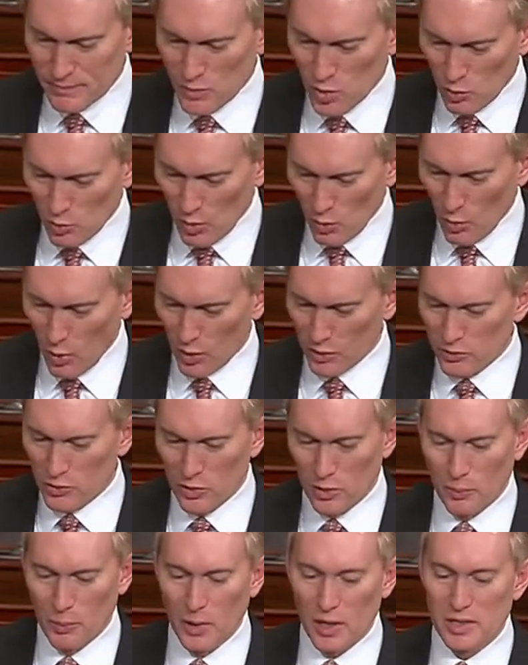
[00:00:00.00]
We worked through
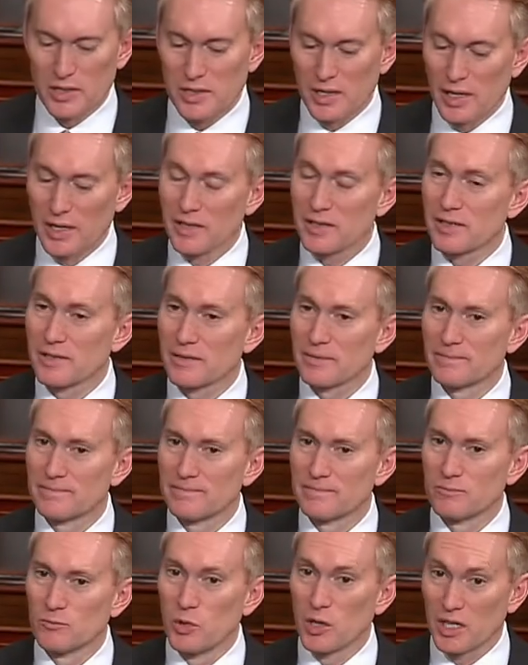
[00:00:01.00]
the process.
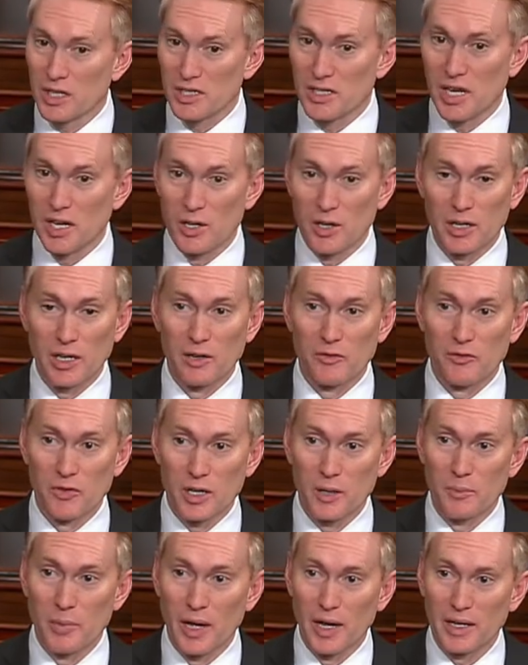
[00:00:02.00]
We continue to get
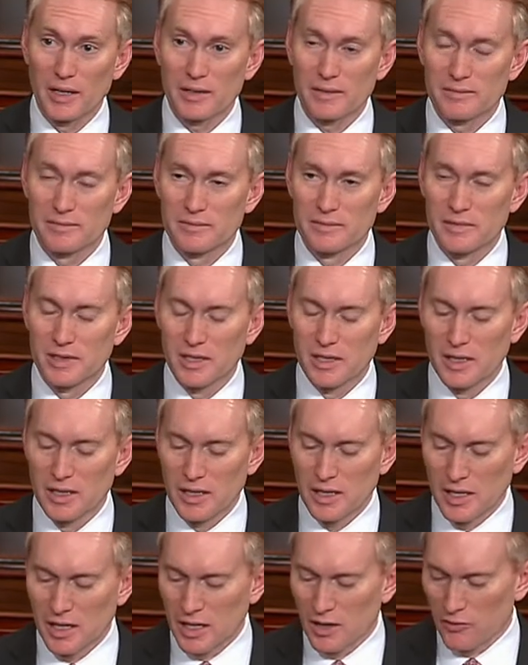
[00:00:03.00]
feedback.
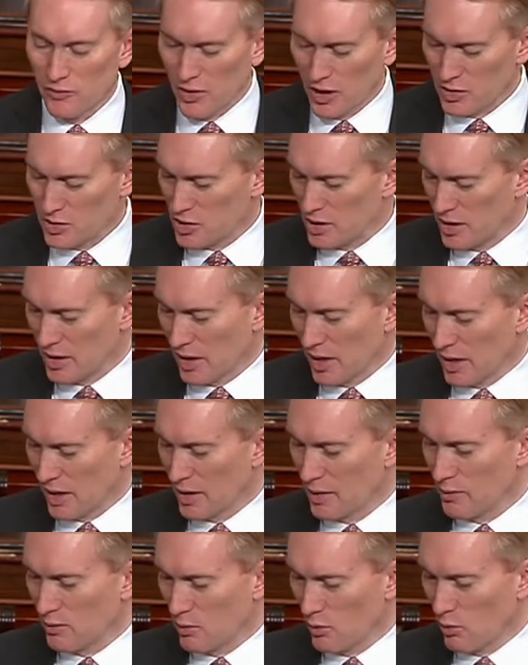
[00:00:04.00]
In fact, she and
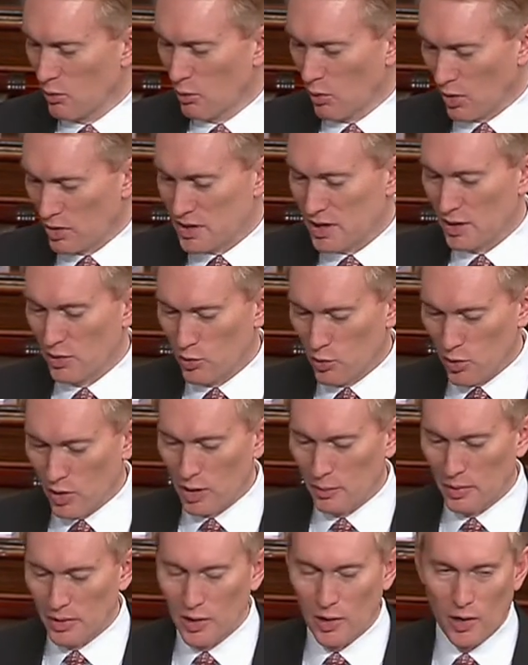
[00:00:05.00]
I worked
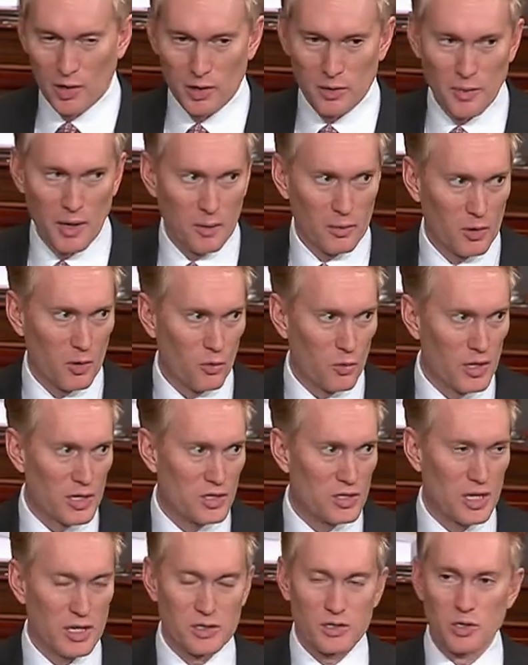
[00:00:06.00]
incredibly hard to be able to
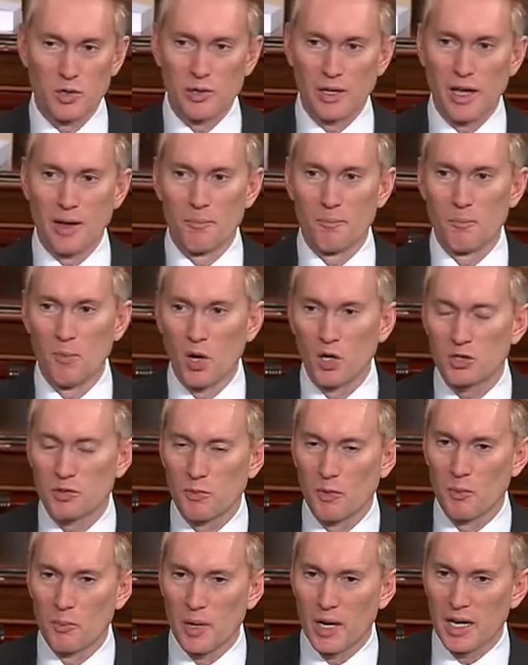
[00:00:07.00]
reach out to and have
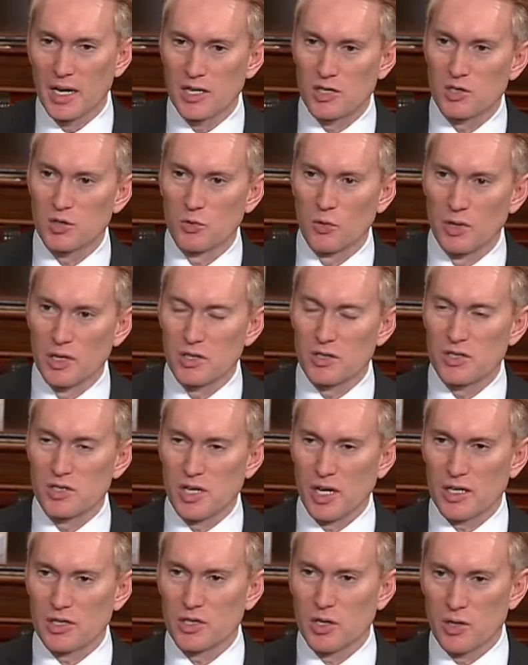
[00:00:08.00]
multiple meetings with
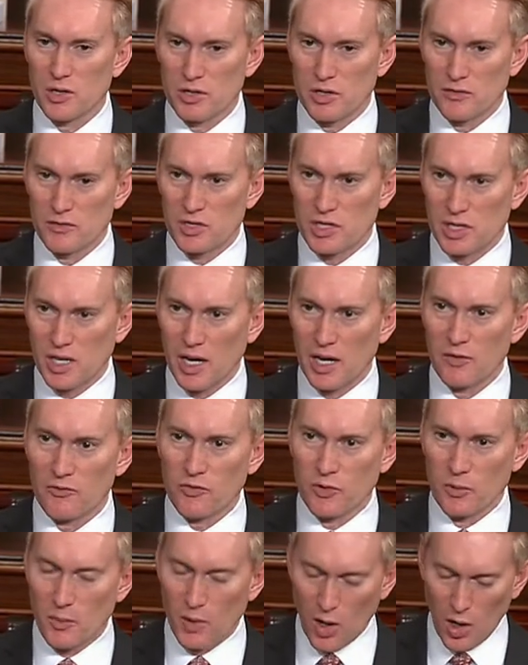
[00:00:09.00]
secretaries of state
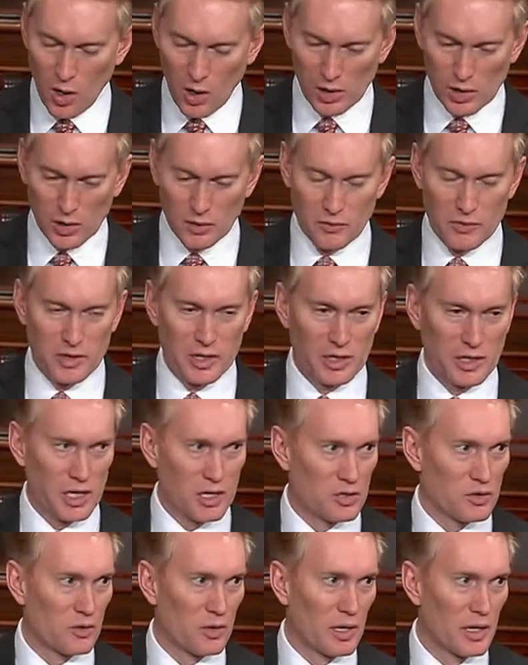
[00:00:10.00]
from all over the
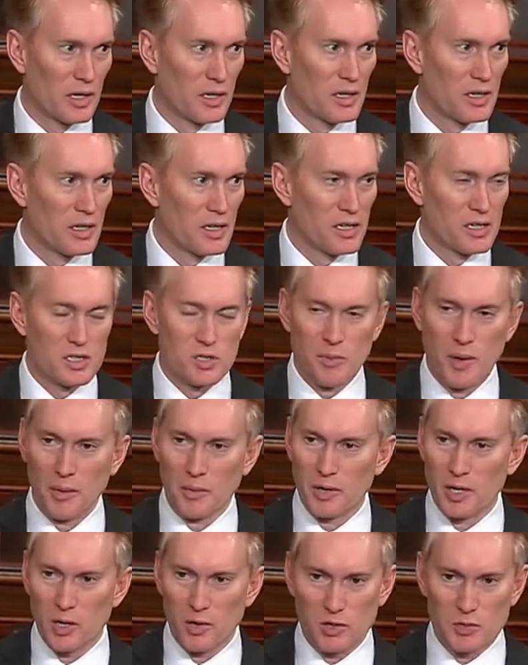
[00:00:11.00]
country to be able
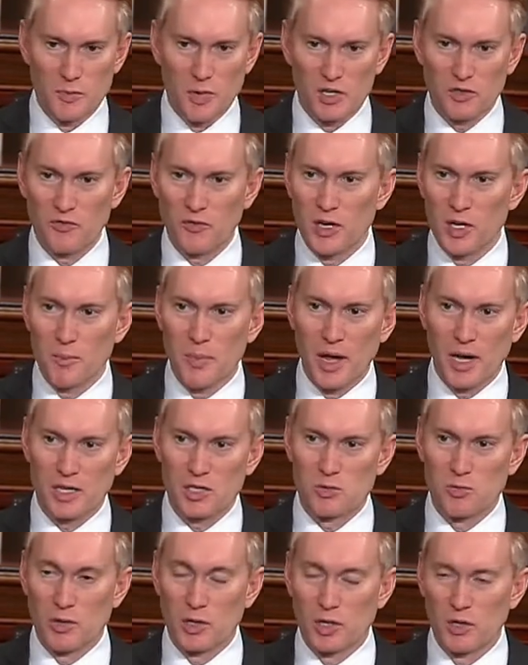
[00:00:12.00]
to hear as much feedback
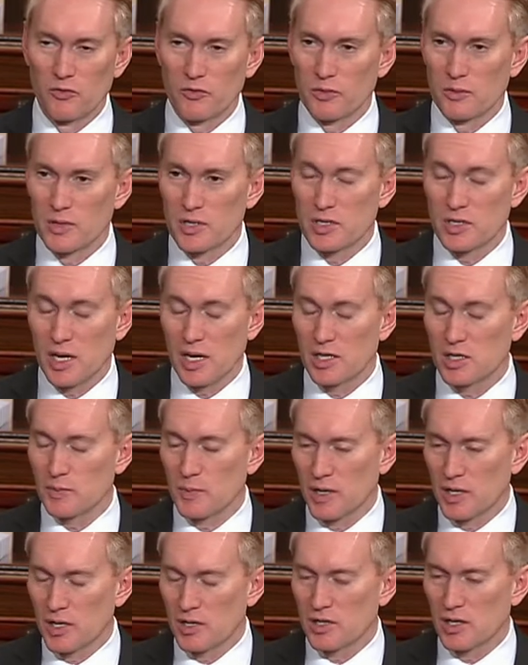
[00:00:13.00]
as we could from the states,
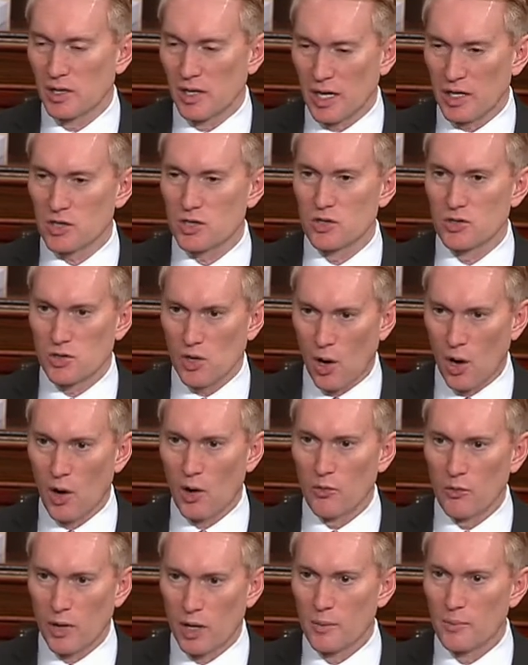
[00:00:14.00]
because elections are
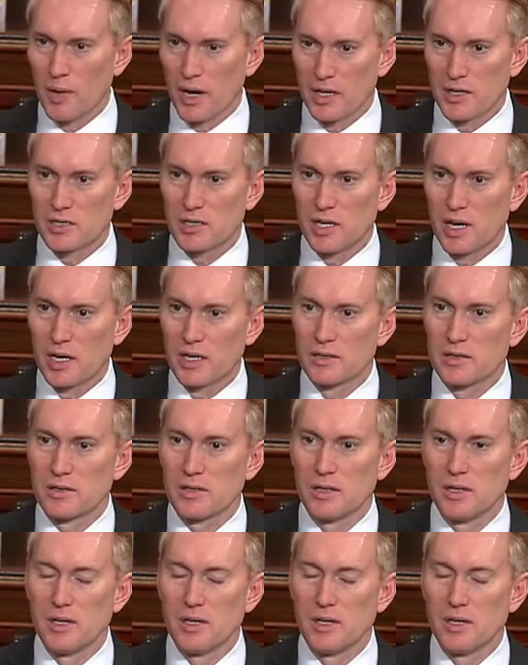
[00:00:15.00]
run by states.